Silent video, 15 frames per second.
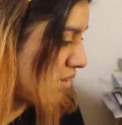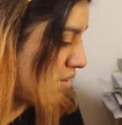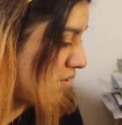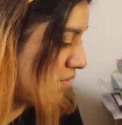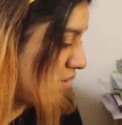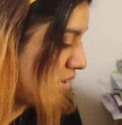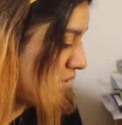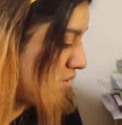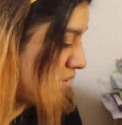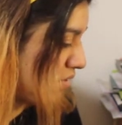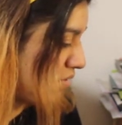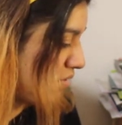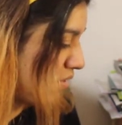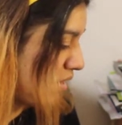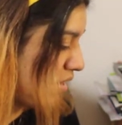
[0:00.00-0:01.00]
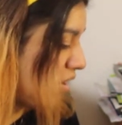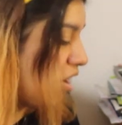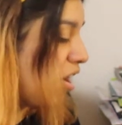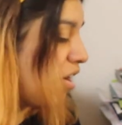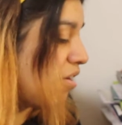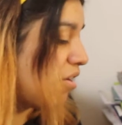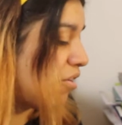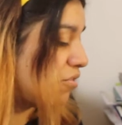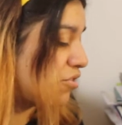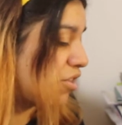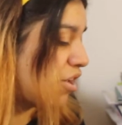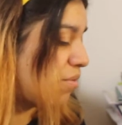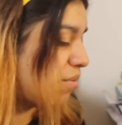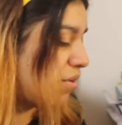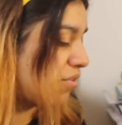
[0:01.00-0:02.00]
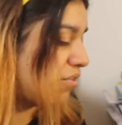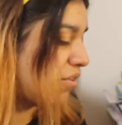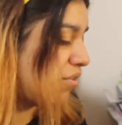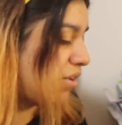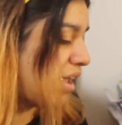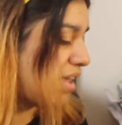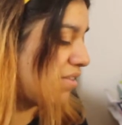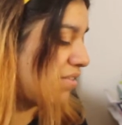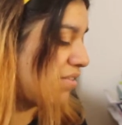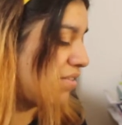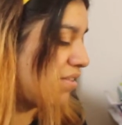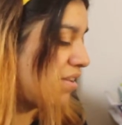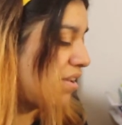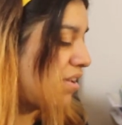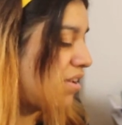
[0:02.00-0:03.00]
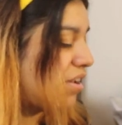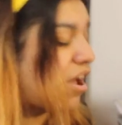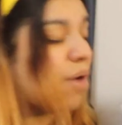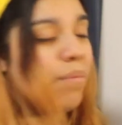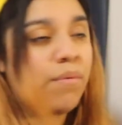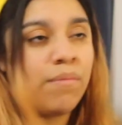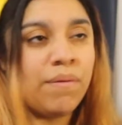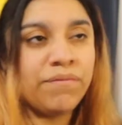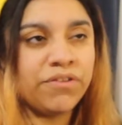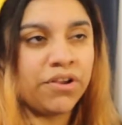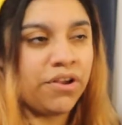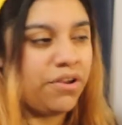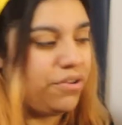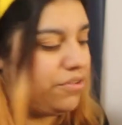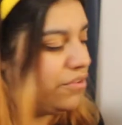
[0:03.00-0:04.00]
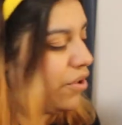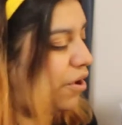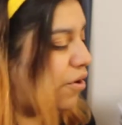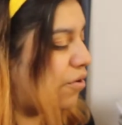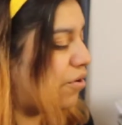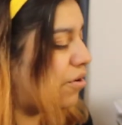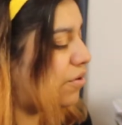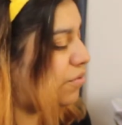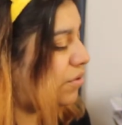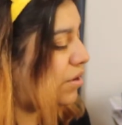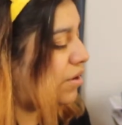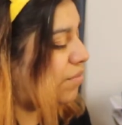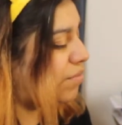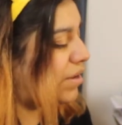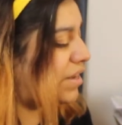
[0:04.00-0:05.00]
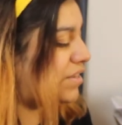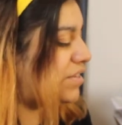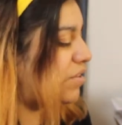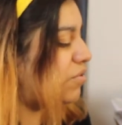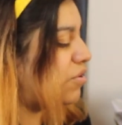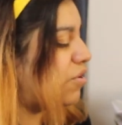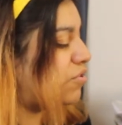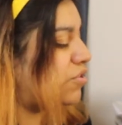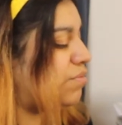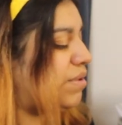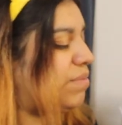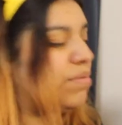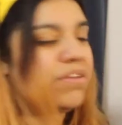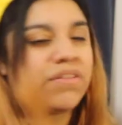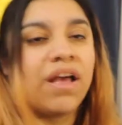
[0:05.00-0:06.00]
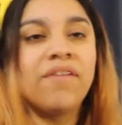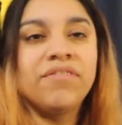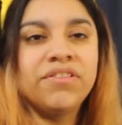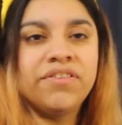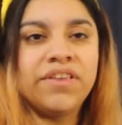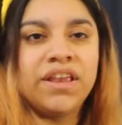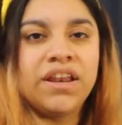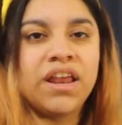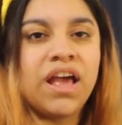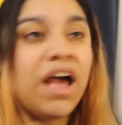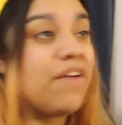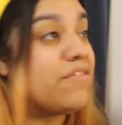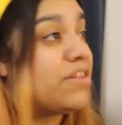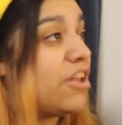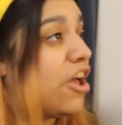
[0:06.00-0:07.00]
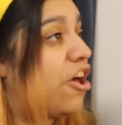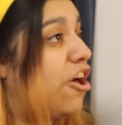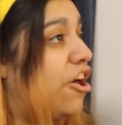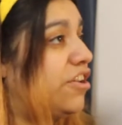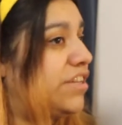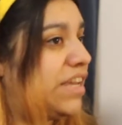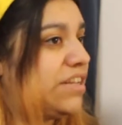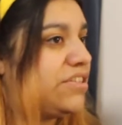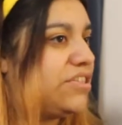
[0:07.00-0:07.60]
Because I didn't see. Oh, October. So, yes. Couple months ago, so, but it's still new to me because I haven't seen I haven't heard it.